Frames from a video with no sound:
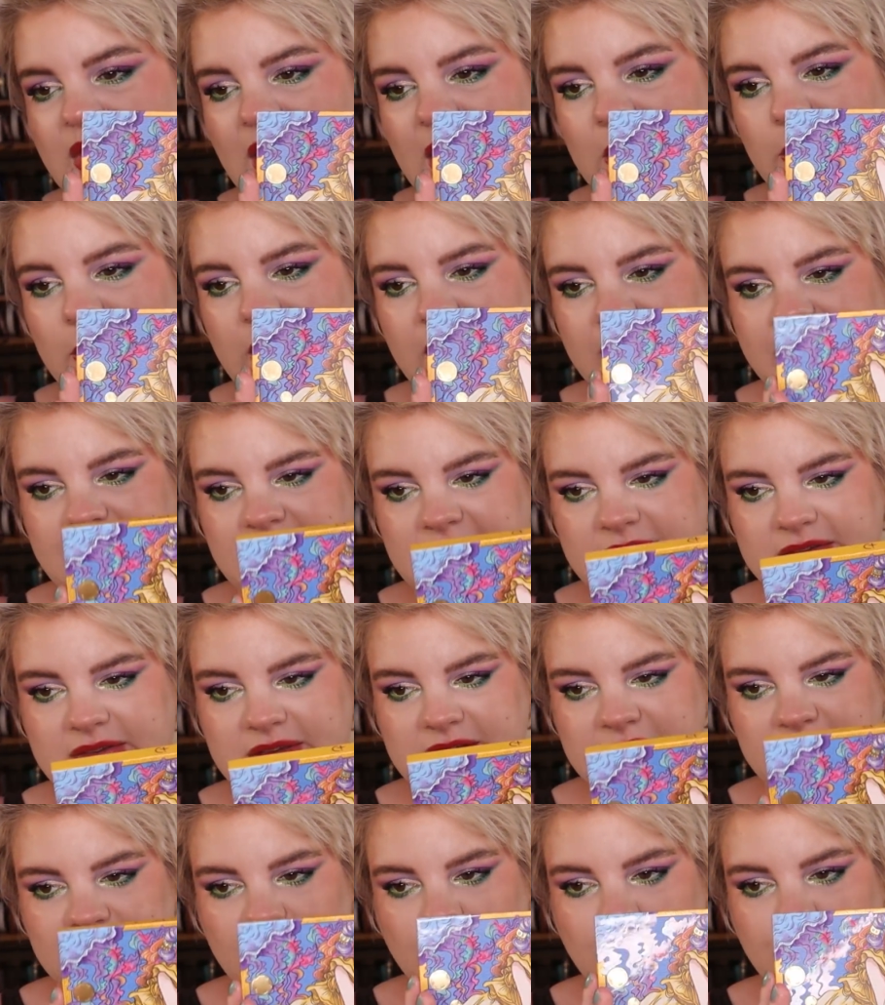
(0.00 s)
Look at this,
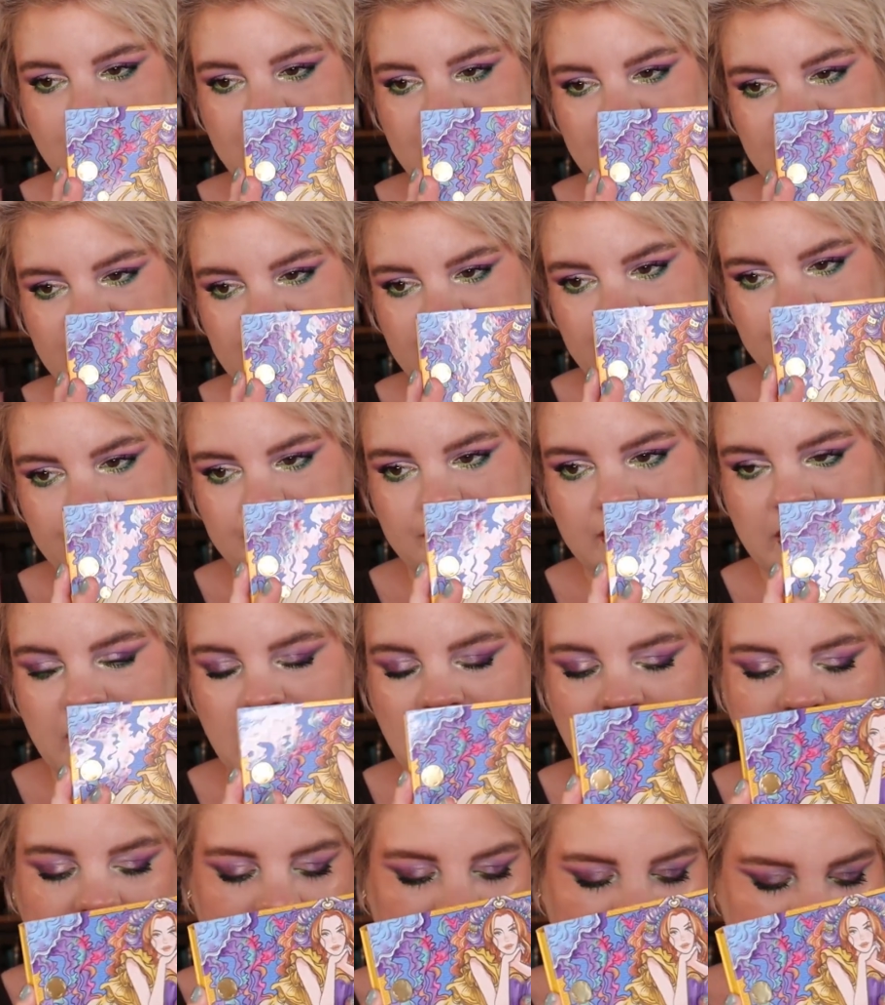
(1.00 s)
it's so pretty.
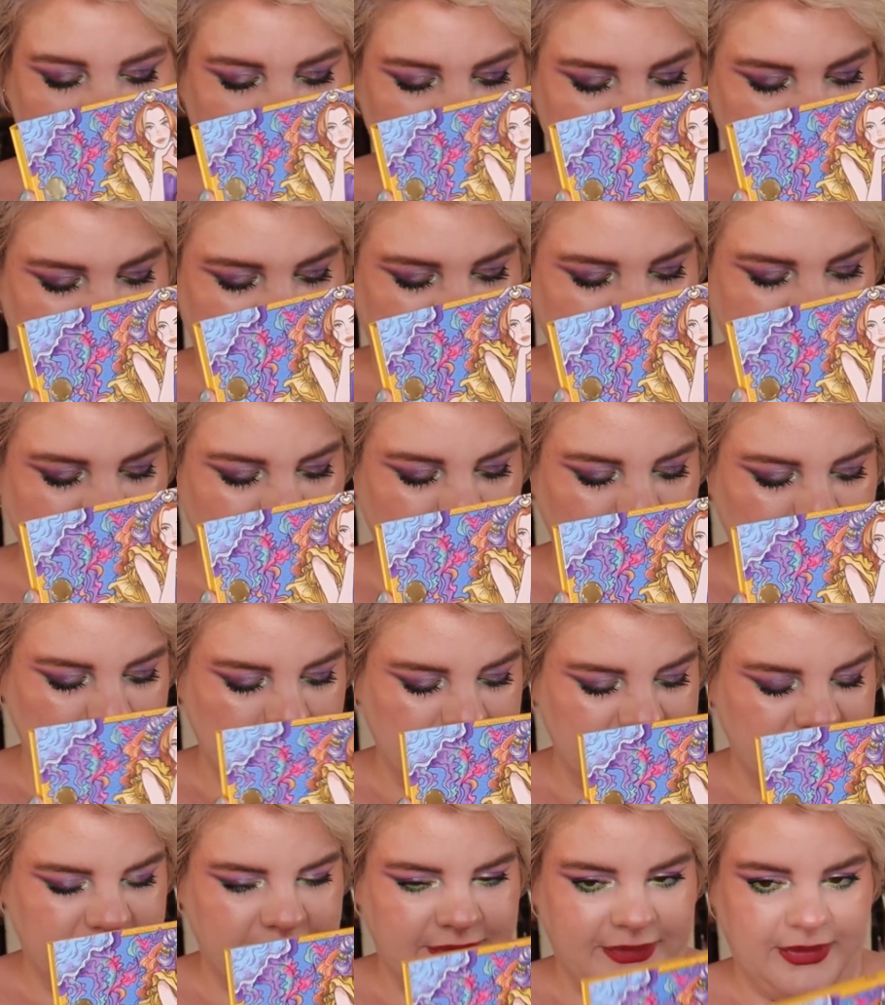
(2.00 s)
And I
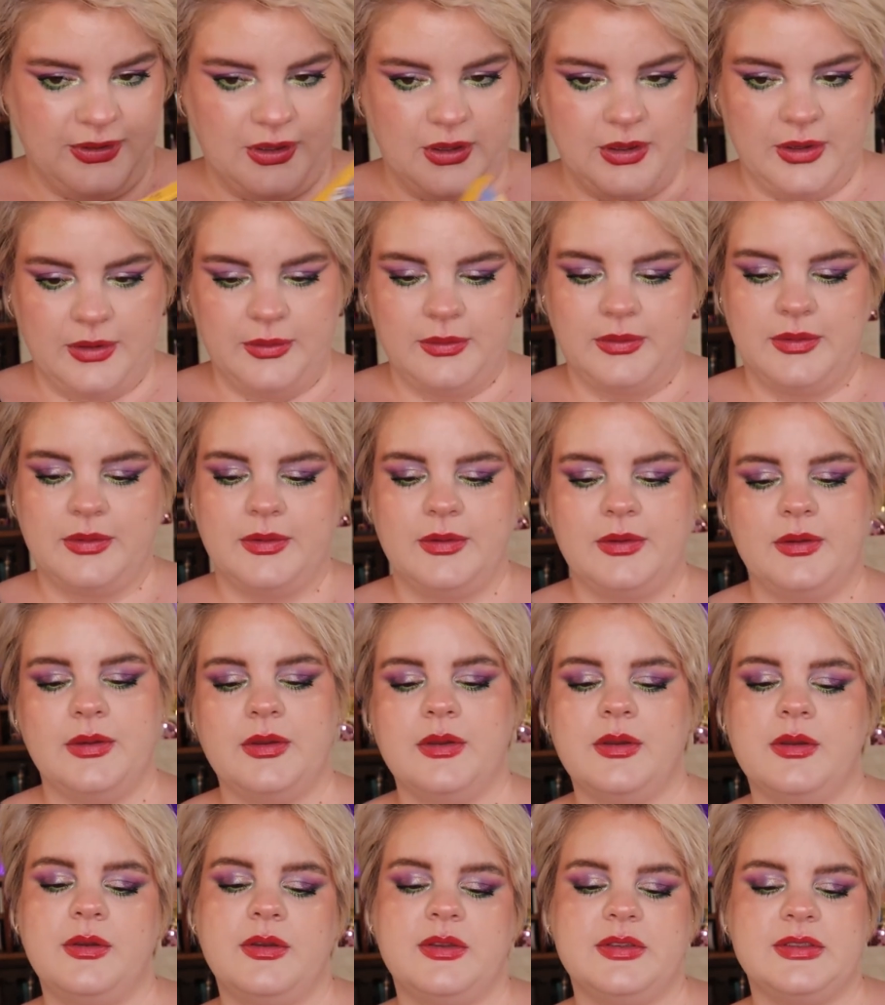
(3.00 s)
enrolled the
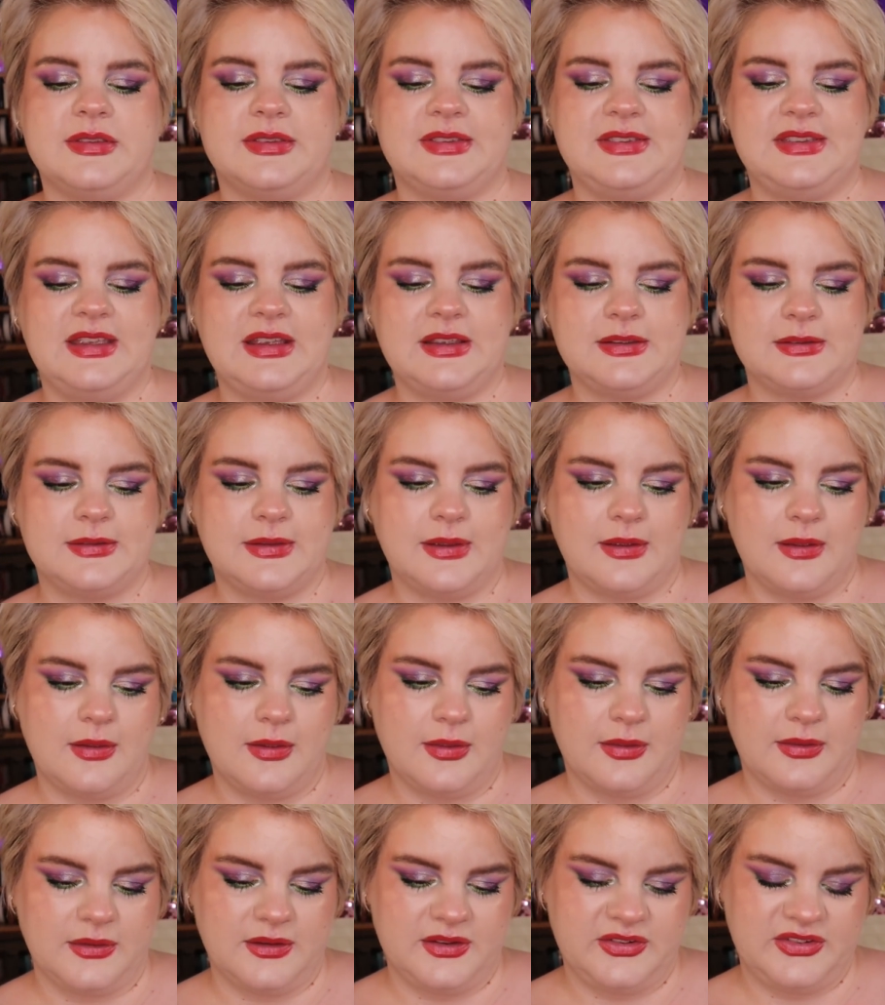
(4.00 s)
6th
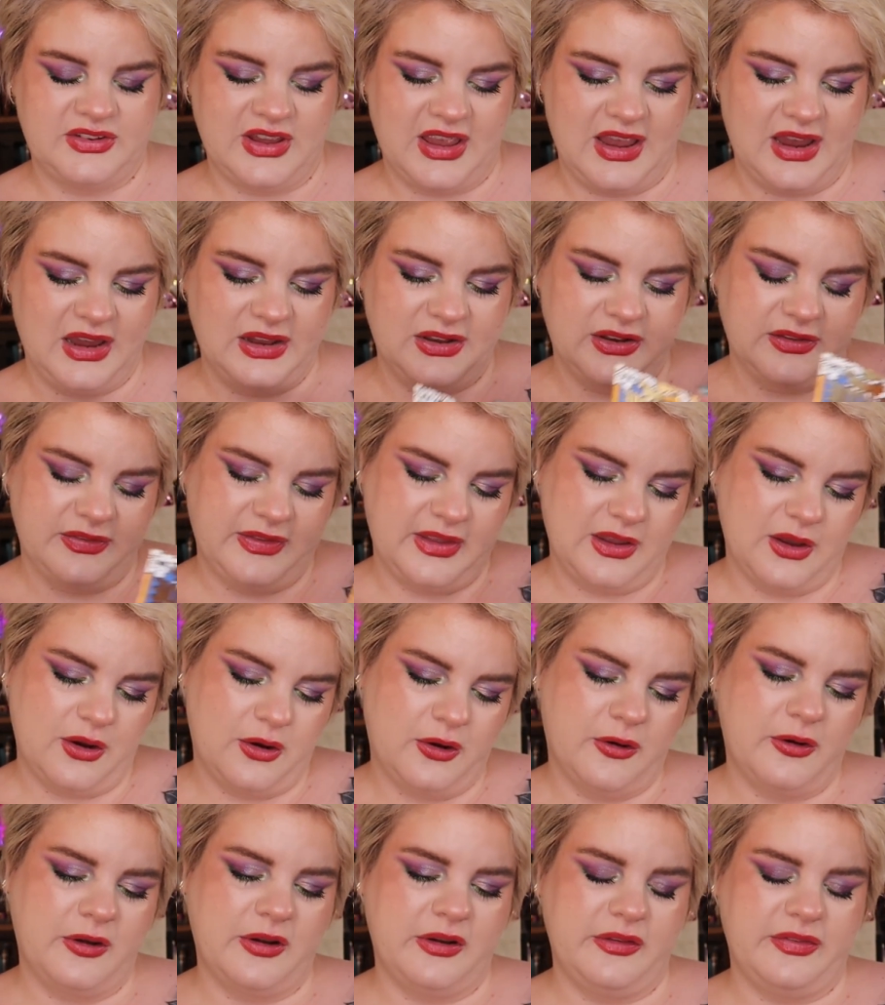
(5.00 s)
shade.
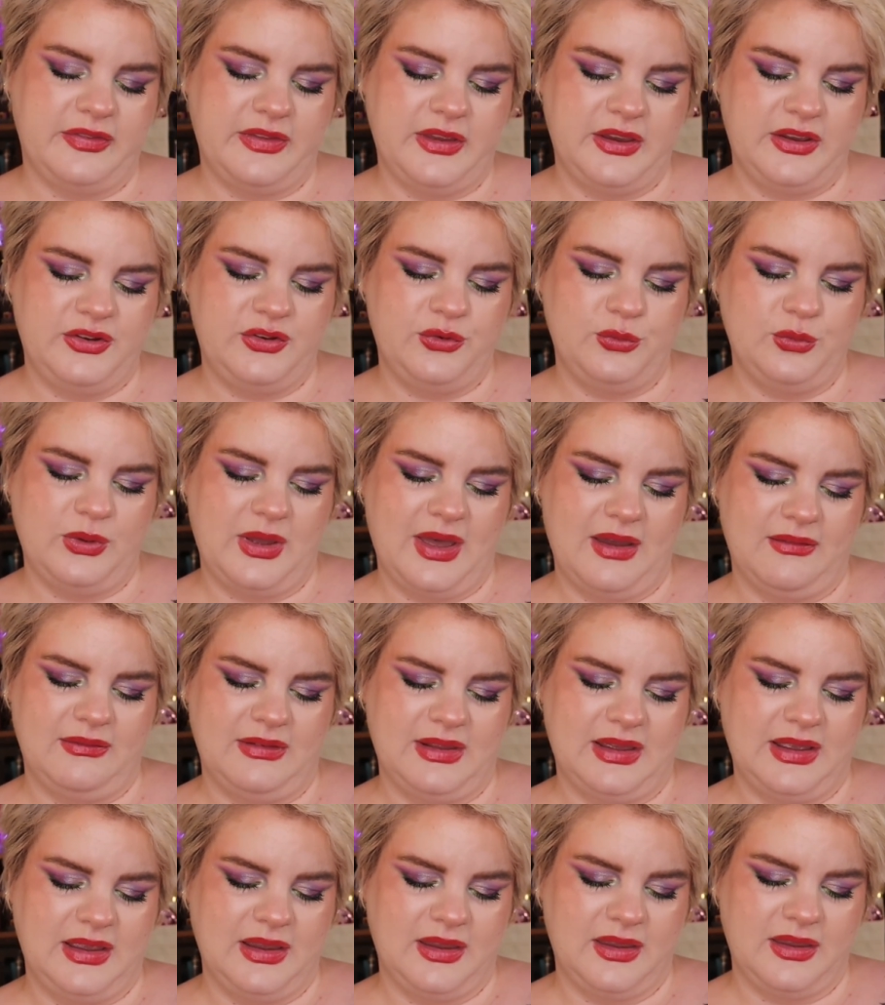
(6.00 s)
They do have
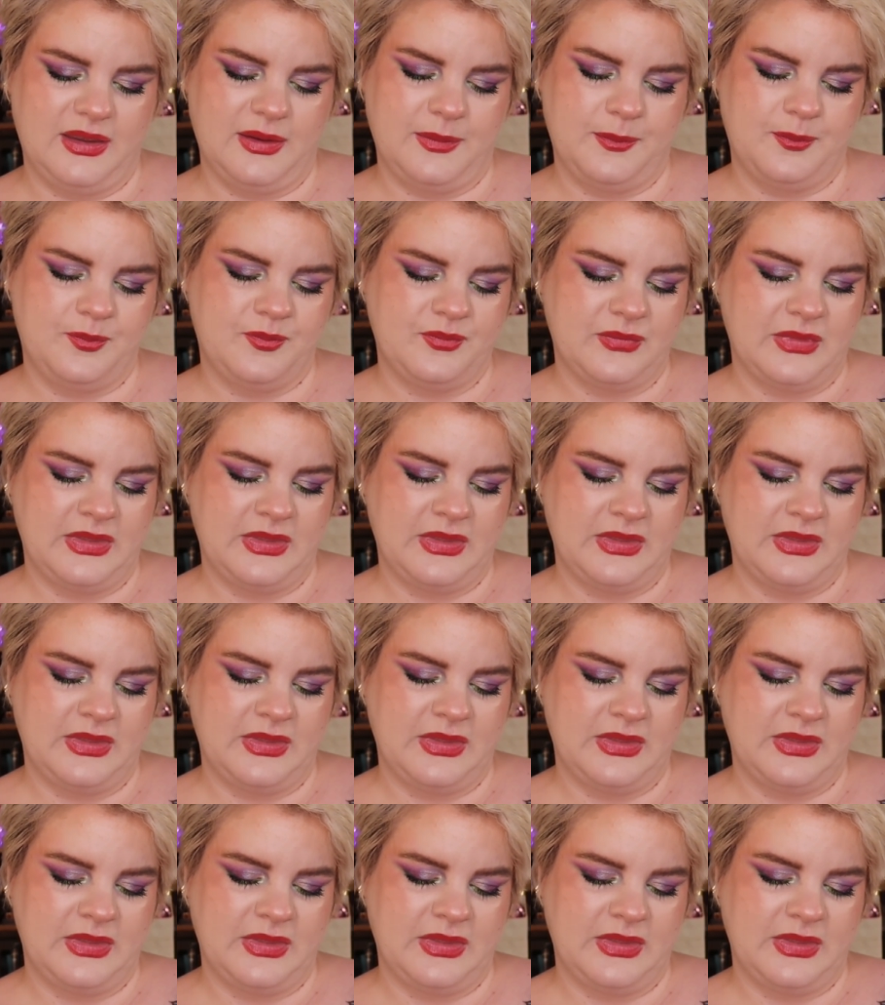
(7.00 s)
like